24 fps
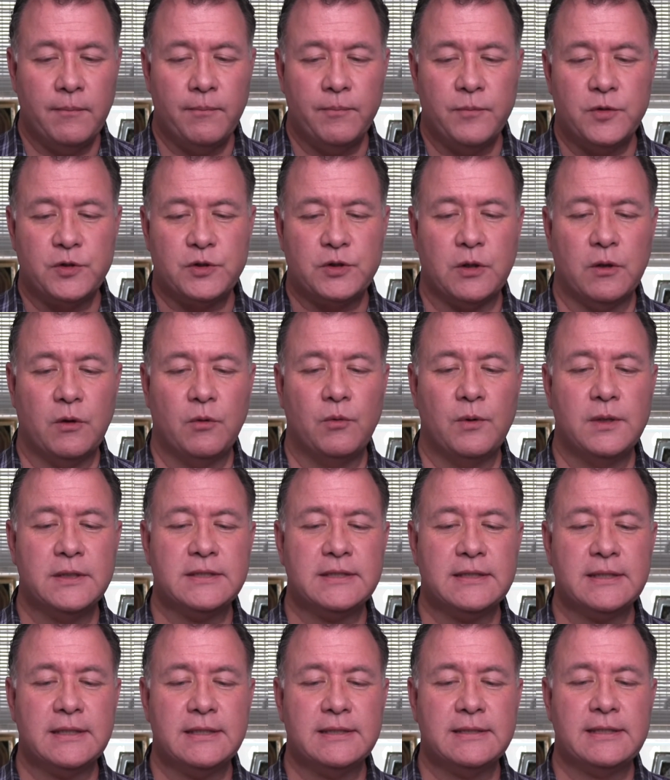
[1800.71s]
So it
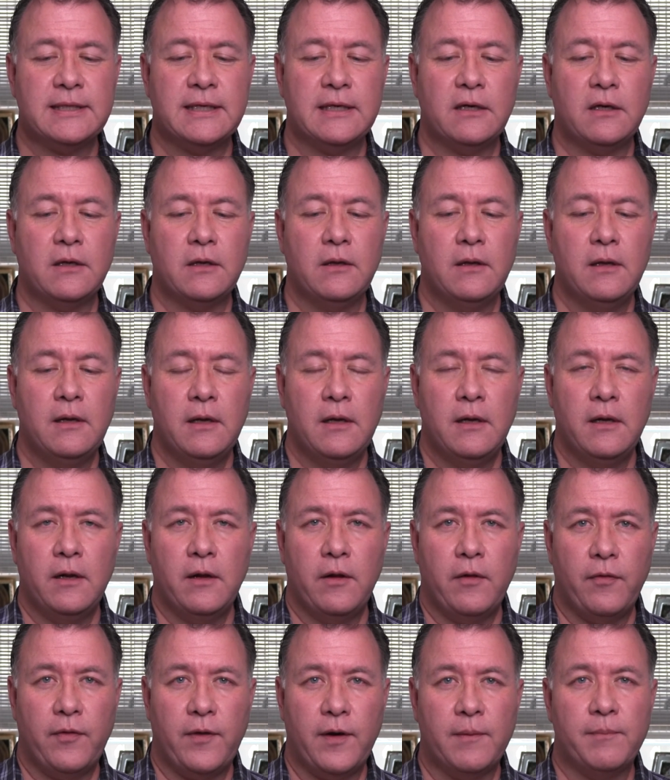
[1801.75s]
wasn't until
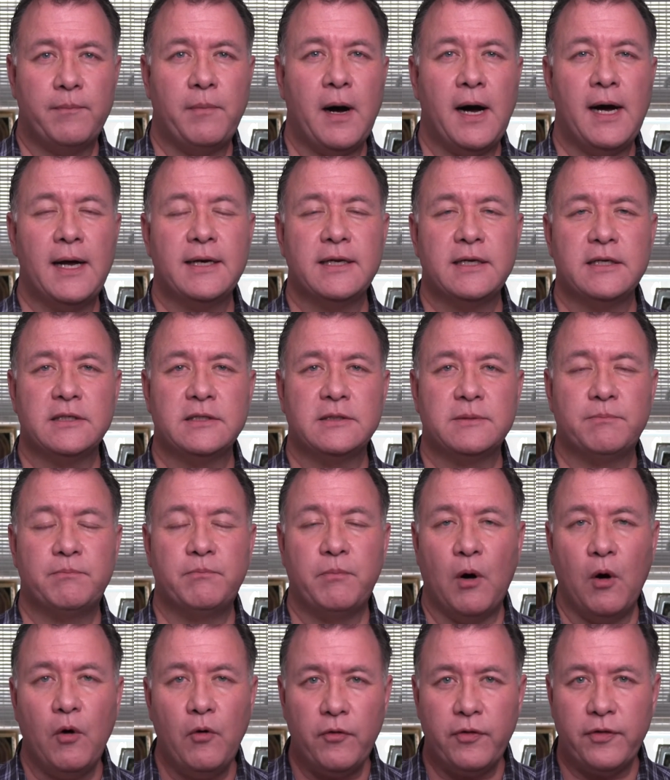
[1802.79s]
their bodies,
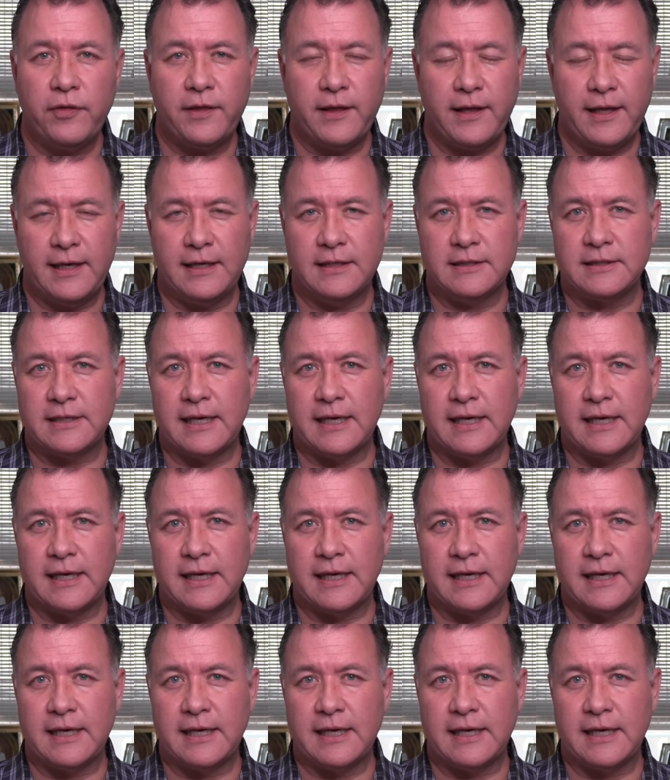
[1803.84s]
both his